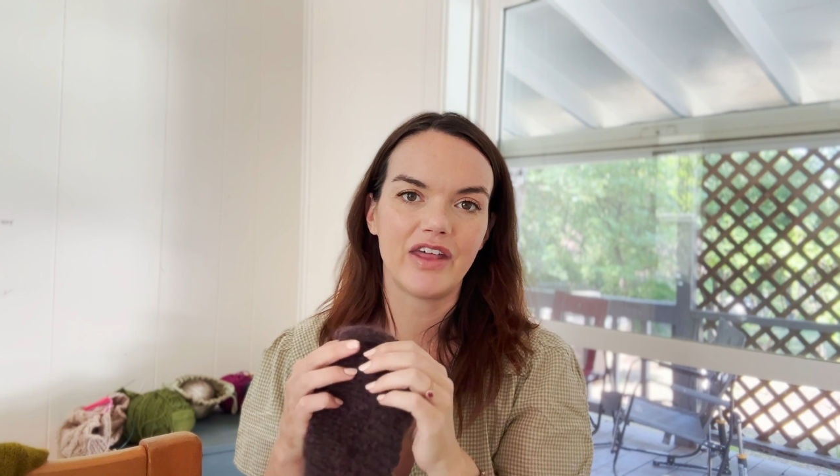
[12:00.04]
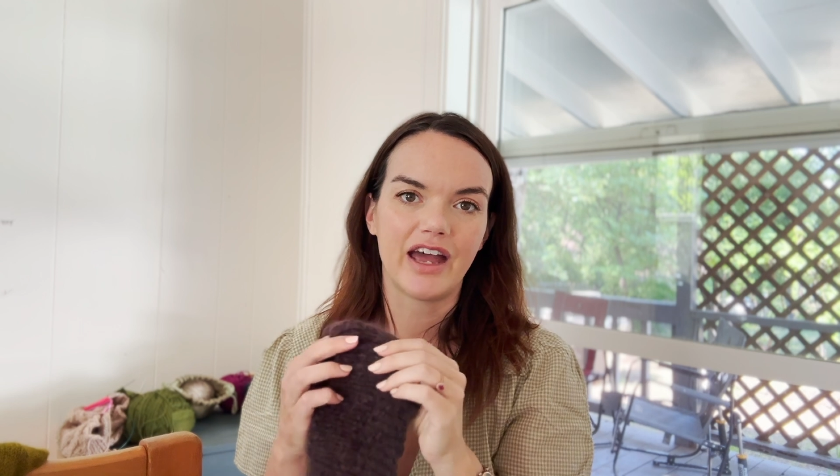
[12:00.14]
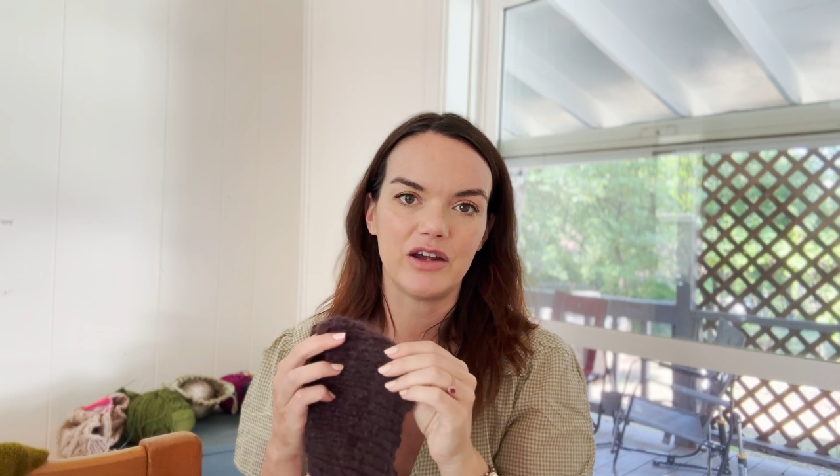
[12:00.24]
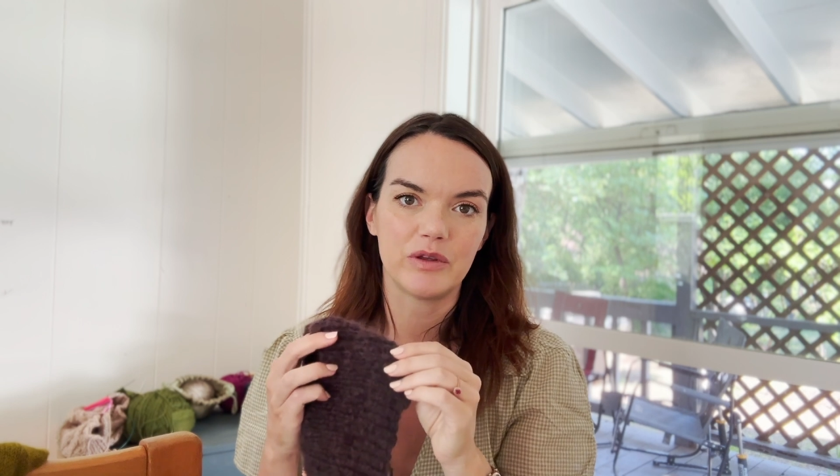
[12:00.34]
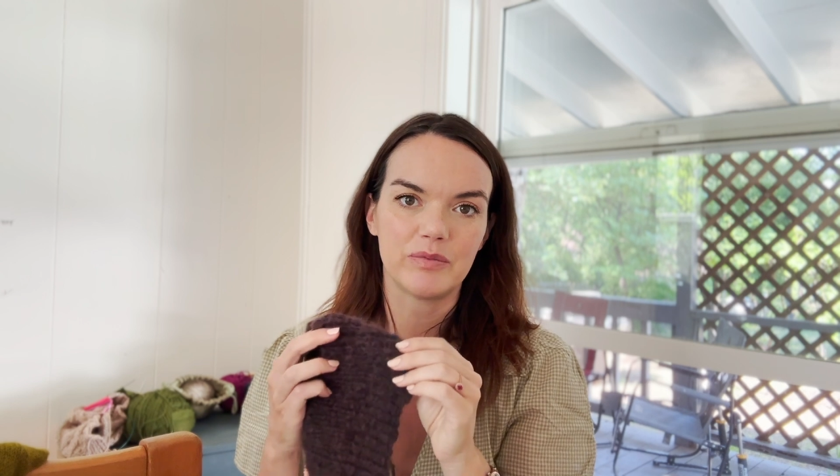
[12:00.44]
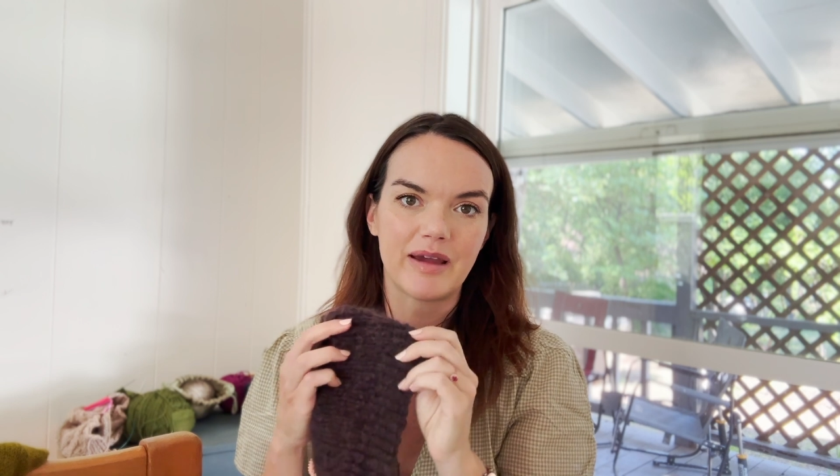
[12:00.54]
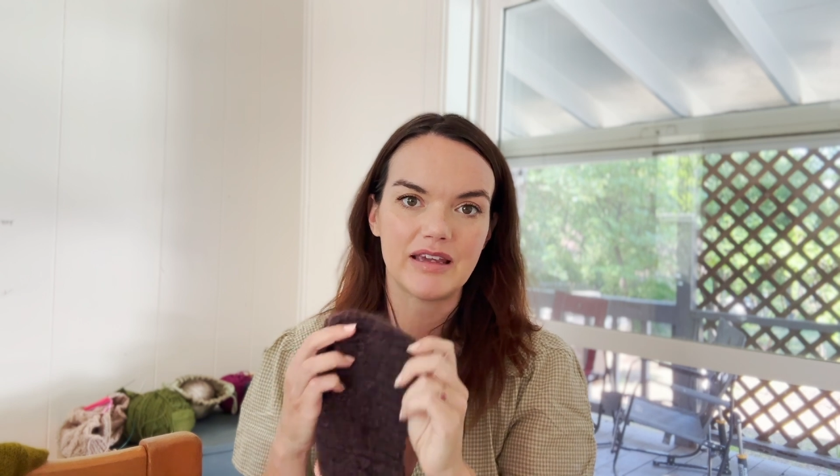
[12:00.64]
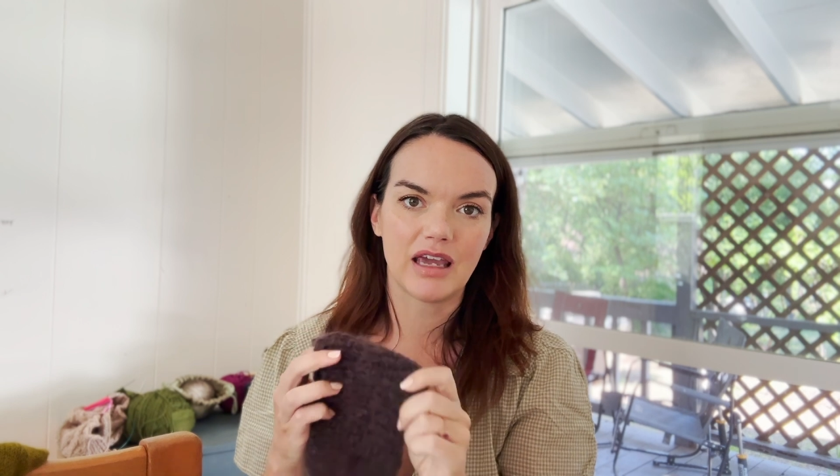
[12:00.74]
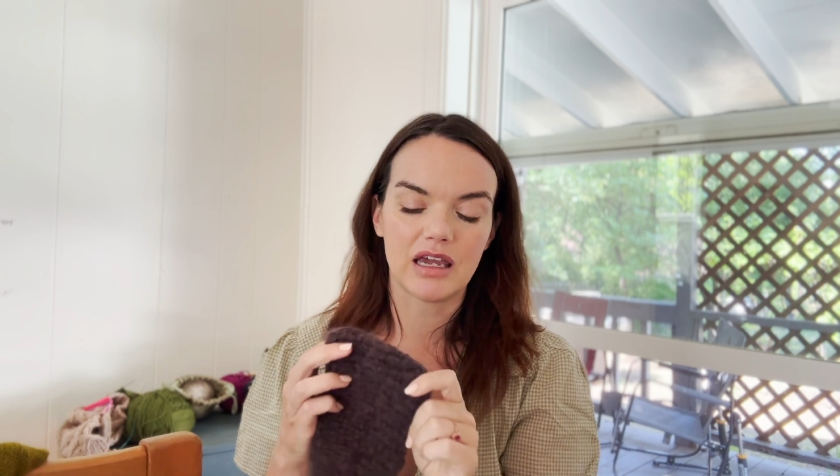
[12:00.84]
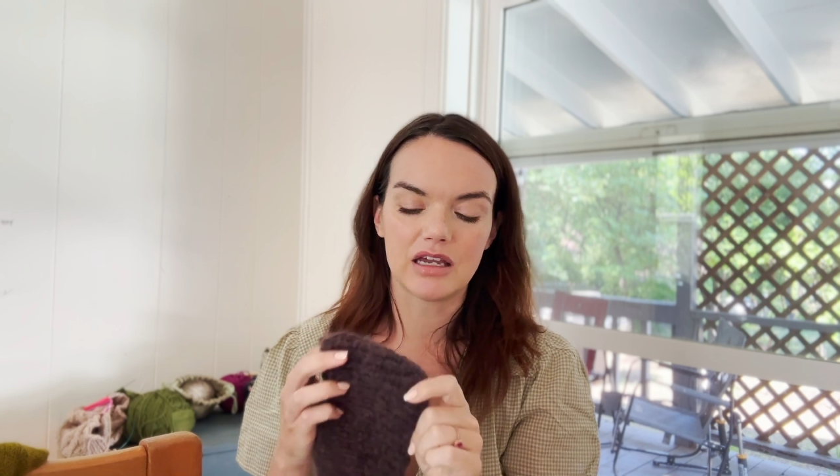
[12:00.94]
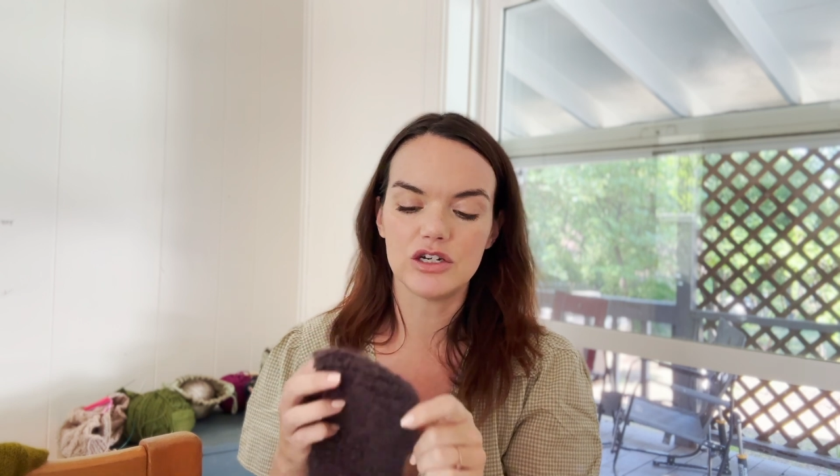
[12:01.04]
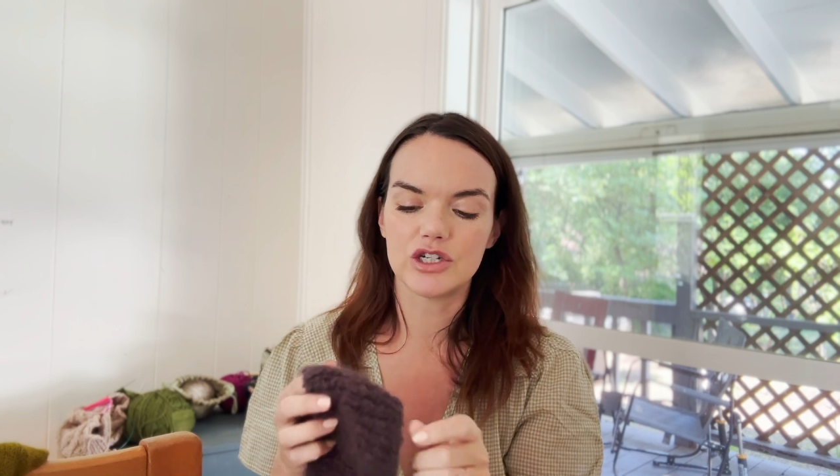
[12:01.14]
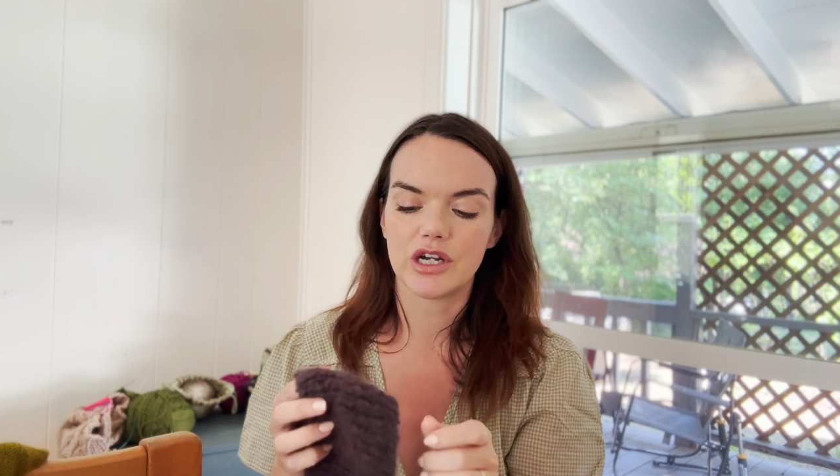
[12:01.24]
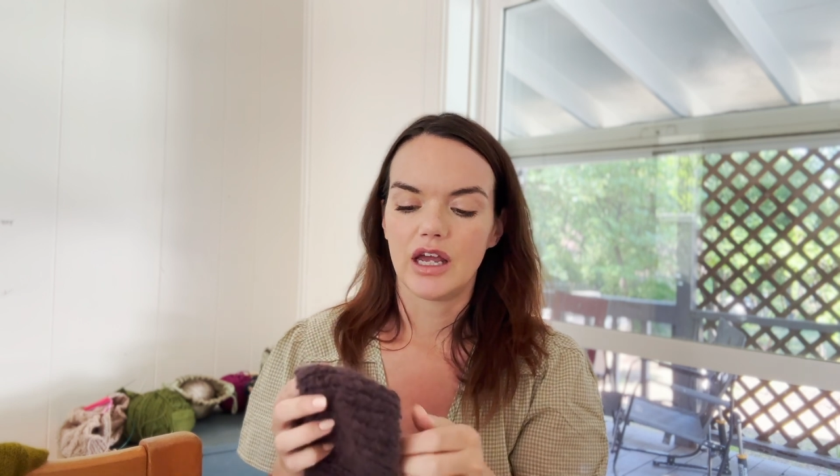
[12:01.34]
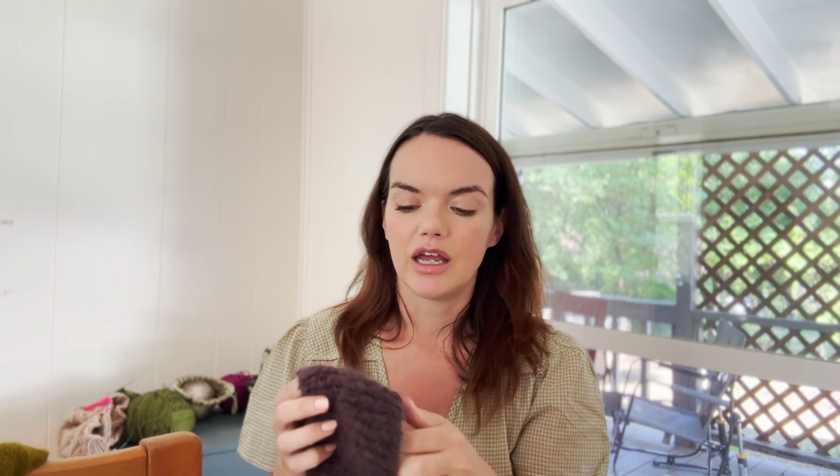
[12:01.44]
the head with my gauge.